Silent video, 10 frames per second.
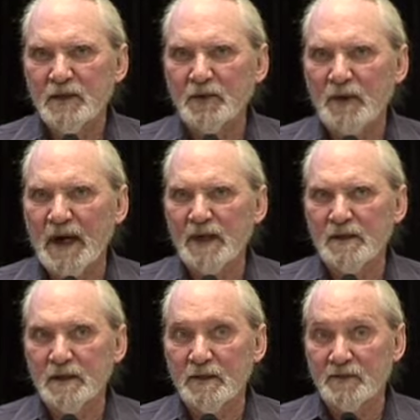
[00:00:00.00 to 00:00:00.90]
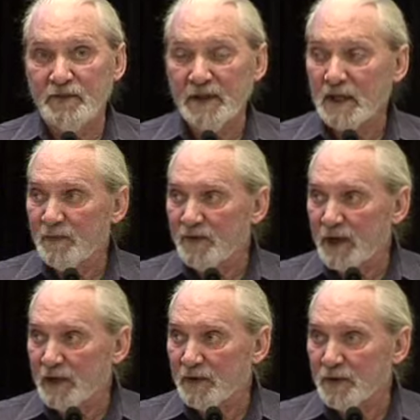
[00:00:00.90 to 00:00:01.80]
Vietnam
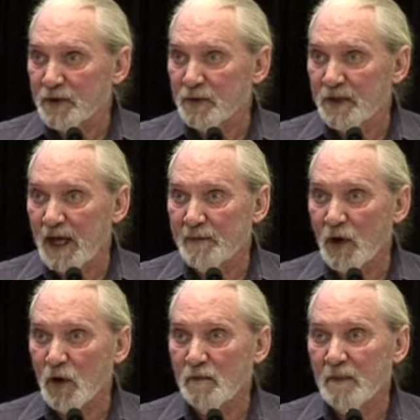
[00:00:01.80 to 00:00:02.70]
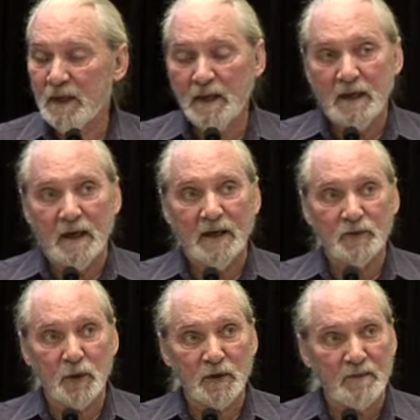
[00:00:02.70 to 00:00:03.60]
veterans who came home and
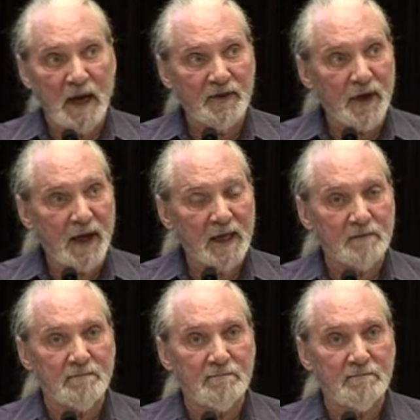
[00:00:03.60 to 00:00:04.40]
wrote about that,